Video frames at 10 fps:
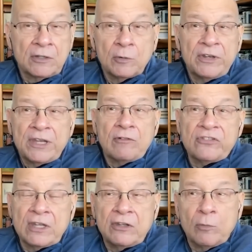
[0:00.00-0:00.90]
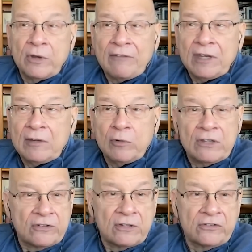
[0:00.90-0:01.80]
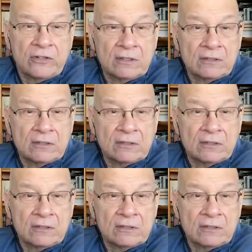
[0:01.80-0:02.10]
You would never sin. You would have any reason to sin.